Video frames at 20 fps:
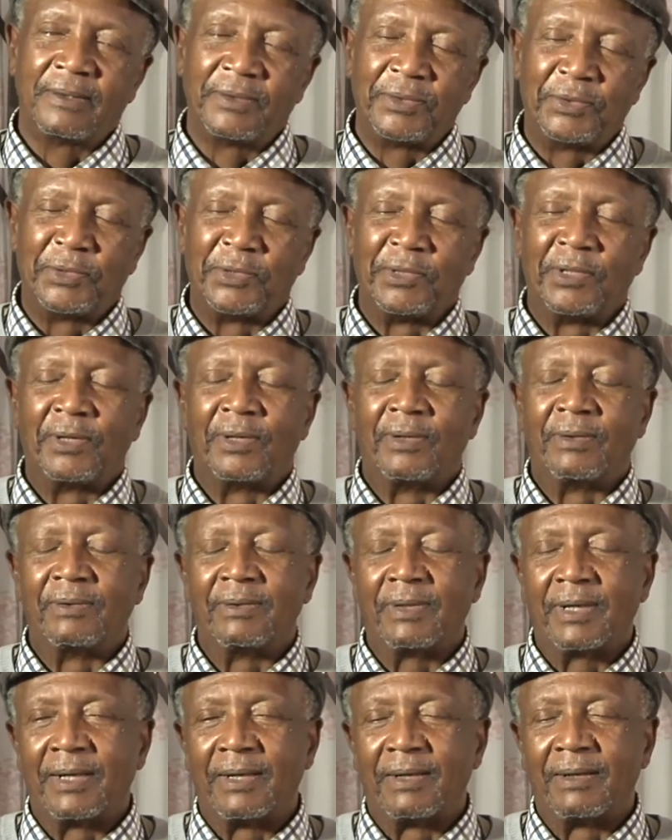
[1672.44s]
You know,
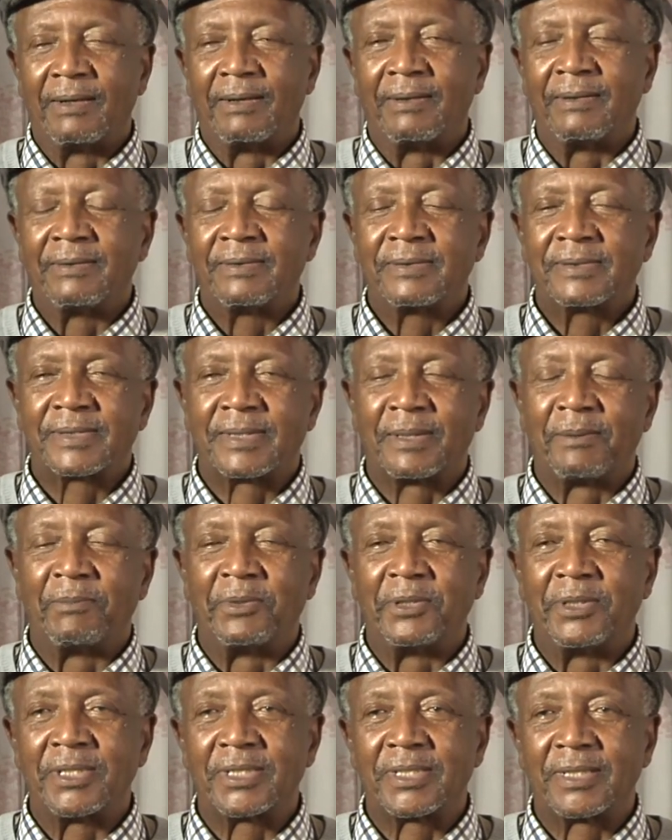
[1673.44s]

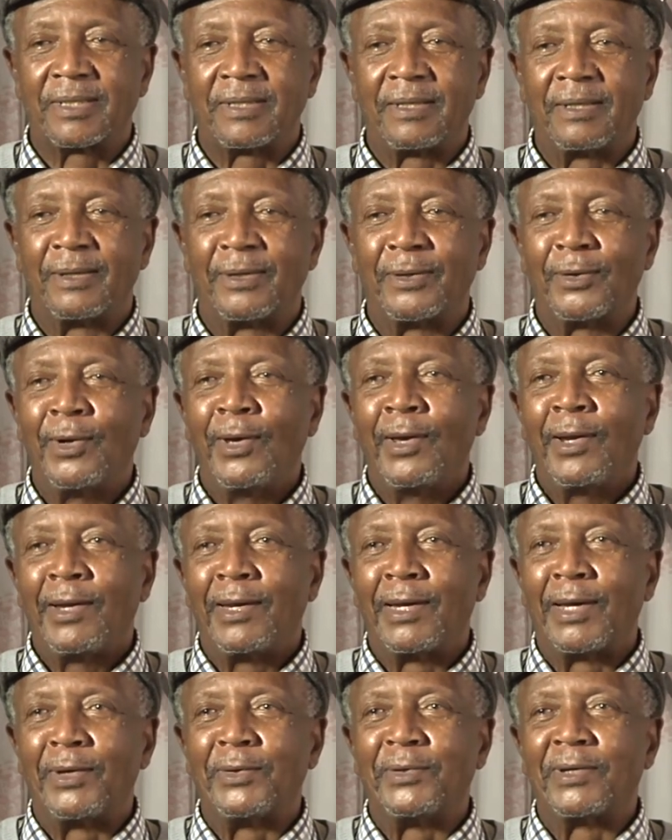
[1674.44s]
somebody said, now
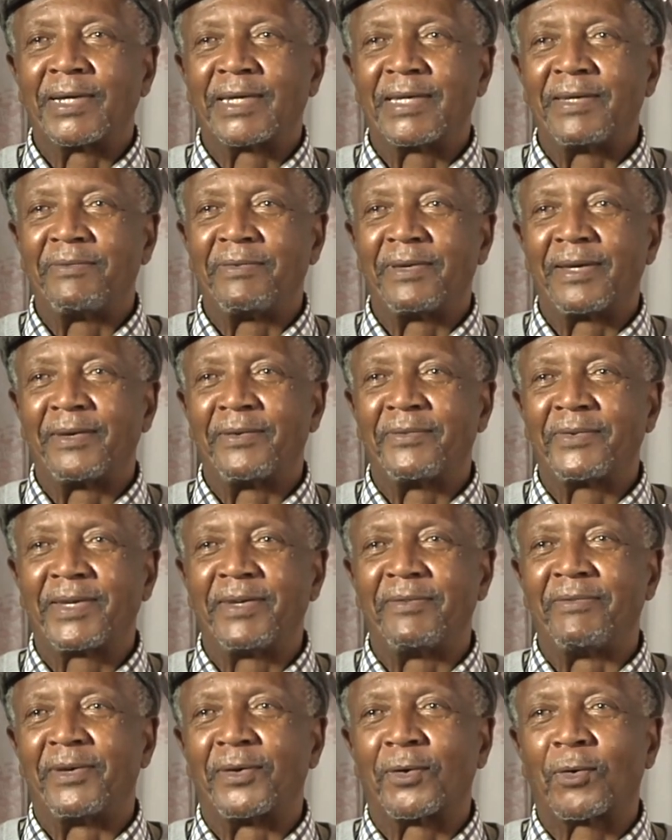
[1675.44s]
you are given
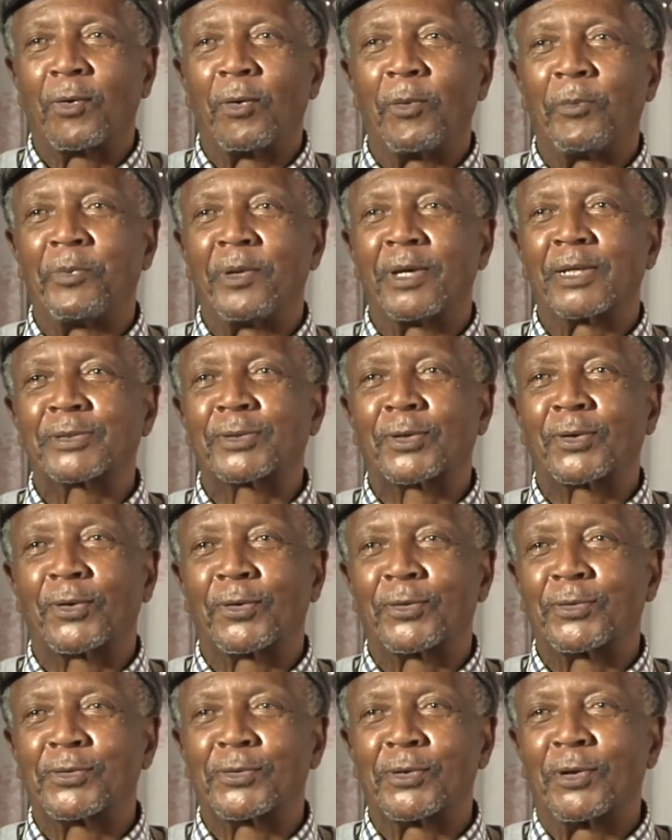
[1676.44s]
copious
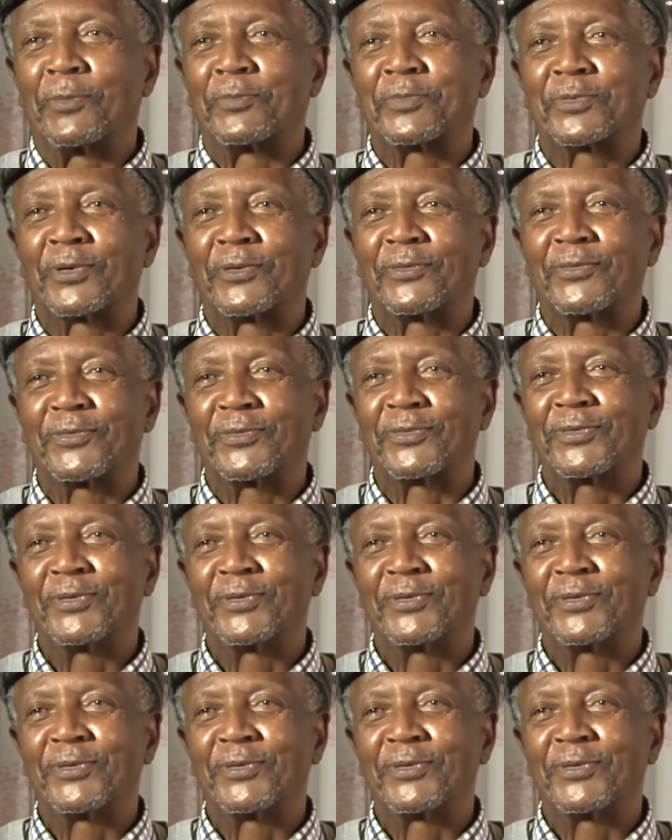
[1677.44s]
drops of